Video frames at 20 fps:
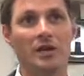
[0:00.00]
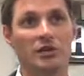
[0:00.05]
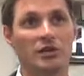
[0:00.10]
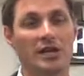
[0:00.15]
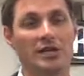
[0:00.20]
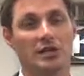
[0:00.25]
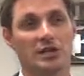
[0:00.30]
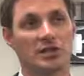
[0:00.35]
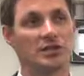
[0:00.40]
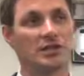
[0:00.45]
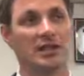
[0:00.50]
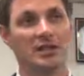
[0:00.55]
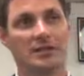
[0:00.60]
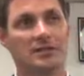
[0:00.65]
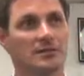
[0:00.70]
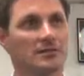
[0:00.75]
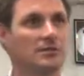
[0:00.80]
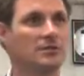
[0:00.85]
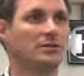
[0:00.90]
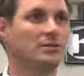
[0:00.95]
Jesus
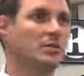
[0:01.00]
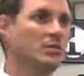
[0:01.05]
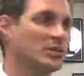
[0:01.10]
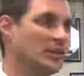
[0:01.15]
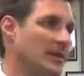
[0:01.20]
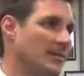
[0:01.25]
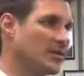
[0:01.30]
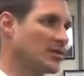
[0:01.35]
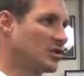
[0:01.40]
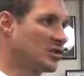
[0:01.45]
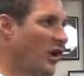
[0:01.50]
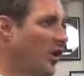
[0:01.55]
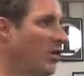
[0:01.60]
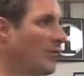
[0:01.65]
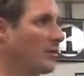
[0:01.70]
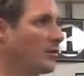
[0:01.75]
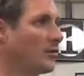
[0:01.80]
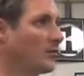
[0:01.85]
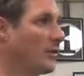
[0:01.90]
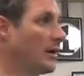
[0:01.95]
didn't do some
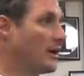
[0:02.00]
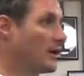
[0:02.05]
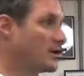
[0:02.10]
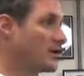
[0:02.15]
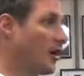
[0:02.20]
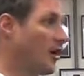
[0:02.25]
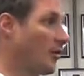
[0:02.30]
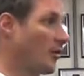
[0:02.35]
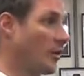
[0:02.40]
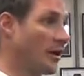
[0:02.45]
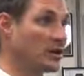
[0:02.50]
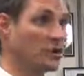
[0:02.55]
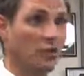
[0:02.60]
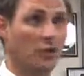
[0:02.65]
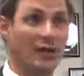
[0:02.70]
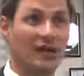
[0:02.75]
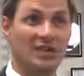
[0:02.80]
solemn, solemn ritual.